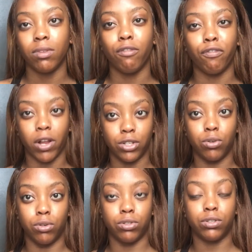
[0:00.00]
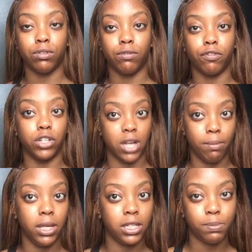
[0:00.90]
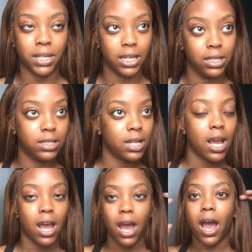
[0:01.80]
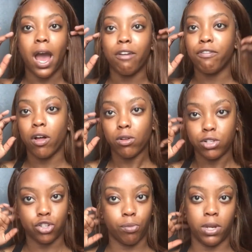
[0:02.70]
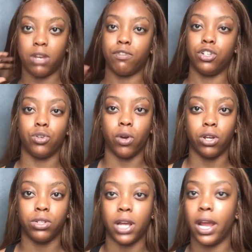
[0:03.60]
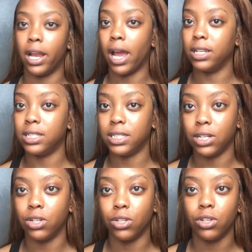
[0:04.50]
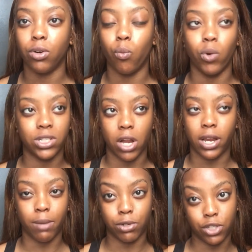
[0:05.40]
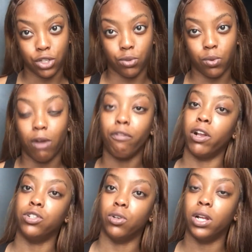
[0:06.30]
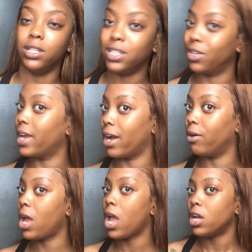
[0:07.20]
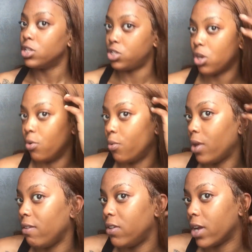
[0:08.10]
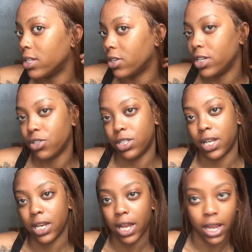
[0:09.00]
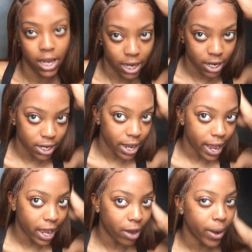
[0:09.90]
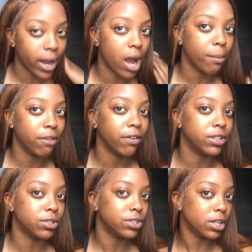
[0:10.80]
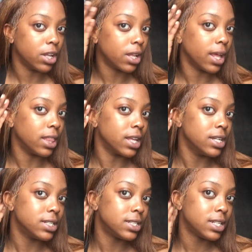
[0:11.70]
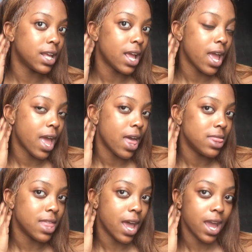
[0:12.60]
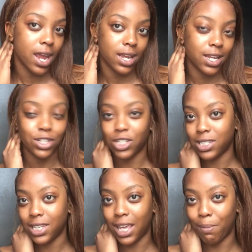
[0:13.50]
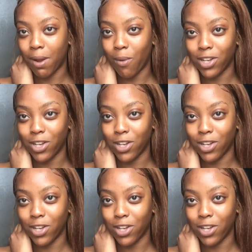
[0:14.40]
Frontals for Dummies, because I followed so many different tutorials and I still was not able to do a frontal until now. So if you guys are interested in how I got my frontal to look like this, then just keep on